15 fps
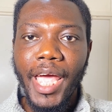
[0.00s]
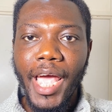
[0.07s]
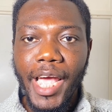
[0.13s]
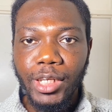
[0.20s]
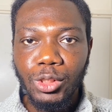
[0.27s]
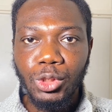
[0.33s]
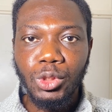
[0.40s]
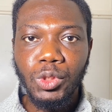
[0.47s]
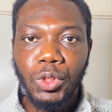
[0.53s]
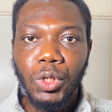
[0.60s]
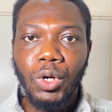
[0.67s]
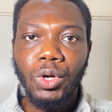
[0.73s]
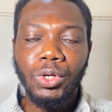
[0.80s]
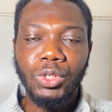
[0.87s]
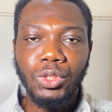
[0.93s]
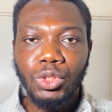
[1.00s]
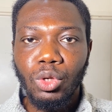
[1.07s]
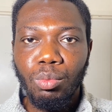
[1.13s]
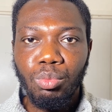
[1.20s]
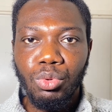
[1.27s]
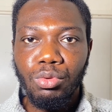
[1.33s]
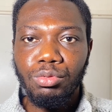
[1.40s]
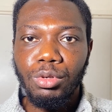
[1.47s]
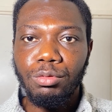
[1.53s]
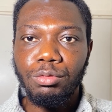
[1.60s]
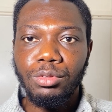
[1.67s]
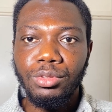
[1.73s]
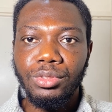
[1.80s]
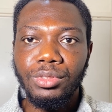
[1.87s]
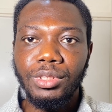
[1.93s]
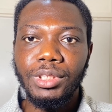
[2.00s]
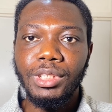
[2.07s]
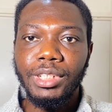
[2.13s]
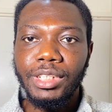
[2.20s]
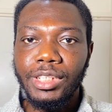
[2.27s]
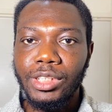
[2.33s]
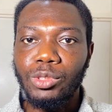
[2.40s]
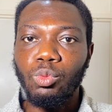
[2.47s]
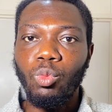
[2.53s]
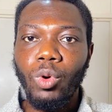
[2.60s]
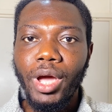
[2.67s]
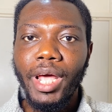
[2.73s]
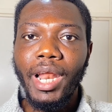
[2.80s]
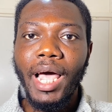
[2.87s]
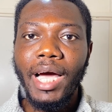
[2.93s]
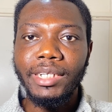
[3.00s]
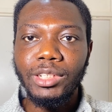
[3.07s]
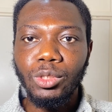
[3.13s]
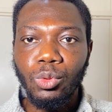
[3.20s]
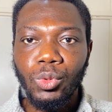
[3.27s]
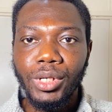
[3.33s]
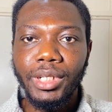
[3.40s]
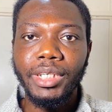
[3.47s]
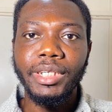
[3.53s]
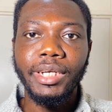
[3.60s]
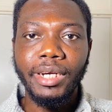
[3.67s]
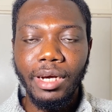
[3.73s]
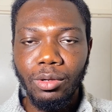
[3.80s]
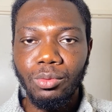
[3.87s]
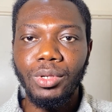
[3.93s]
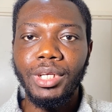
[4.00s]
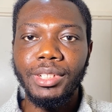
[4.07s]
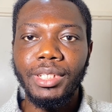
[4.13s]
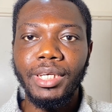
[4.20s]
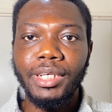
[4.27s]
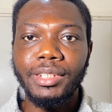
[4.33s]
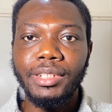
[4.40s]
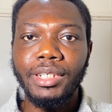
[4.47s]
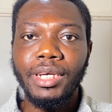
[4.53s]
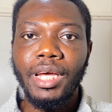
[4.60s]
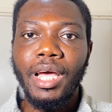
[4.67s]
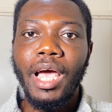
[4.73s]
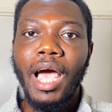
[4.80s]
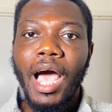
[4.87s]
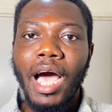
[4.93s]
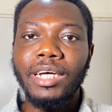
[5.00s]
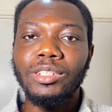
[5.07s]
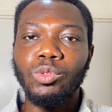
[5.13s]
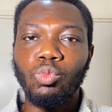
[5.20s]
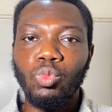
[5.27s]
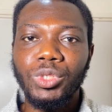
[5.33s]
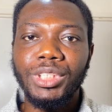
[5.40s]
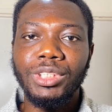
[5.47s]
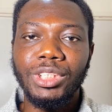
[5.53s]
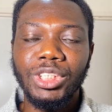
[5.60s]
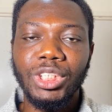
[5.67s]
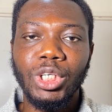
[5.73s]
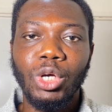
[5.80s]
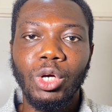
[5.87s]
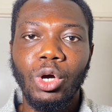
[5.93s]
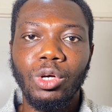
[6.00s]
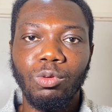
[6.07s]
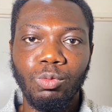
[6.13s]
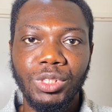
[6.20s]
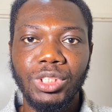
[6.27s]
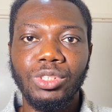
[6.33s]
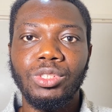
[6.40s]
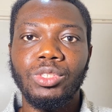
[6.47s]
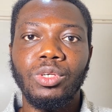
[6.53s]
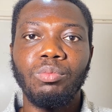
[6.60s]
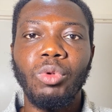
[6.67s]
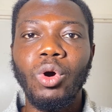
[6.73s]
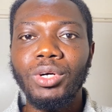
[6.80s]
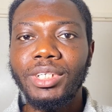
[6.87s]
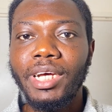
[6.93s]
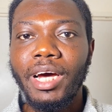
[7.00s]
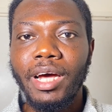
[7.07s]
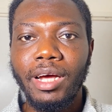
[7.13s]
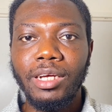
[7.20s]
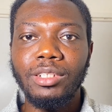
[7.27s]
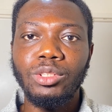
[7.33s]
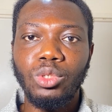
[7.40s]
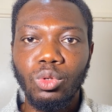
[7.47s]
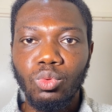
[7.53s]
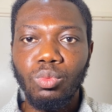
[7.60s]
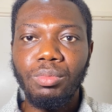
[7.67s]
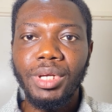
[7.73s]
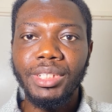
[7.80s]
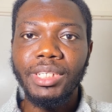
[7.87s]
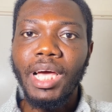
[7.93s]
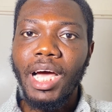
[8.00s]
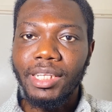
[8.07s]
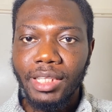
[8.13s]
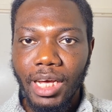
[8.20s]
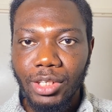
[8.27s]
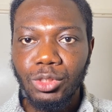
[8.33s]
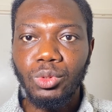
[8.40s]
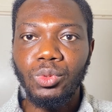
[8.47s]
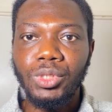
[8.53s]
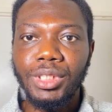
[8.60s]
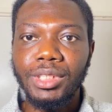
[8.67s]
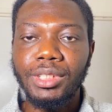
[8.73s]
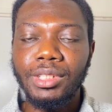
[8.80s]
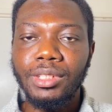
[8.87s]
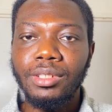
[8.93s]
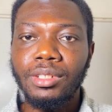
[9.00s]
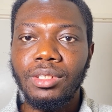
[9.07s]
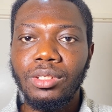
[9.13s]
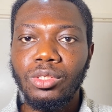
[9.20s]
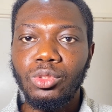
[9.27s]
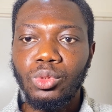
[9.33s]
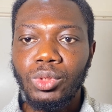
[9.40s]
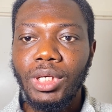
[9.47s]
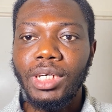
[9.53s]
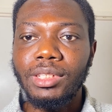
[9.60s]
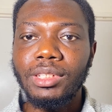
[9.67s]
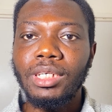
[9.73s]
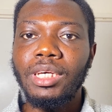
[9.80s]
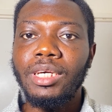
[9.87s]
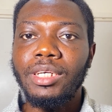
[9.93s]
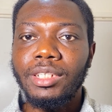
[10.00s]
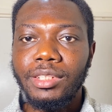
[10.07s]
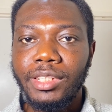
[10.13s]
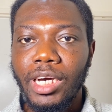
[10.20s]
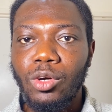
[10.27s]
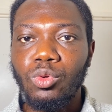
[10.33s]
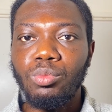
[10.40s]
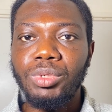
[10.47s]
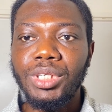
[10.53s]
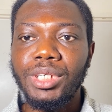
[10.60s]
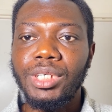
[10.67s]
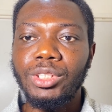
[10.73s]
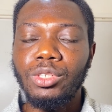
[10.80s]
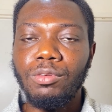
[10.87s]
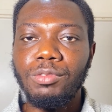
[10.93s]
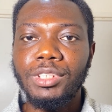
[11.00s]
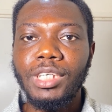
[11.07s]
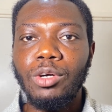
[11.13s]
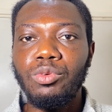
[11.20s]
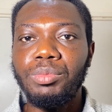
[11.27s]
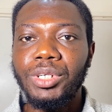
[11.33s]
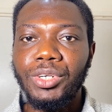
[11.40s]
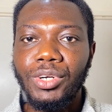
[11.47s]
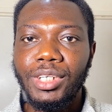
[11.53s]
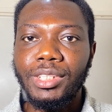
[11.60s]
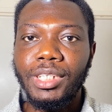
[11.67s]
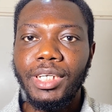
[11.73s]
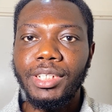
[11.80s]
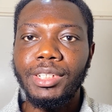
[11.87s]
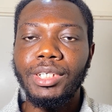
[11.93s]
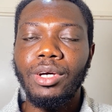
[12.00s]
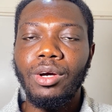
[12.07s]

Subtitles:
ensure your proof of fund is well adequately calculated and with some other document attached to it, so that your visa will be granted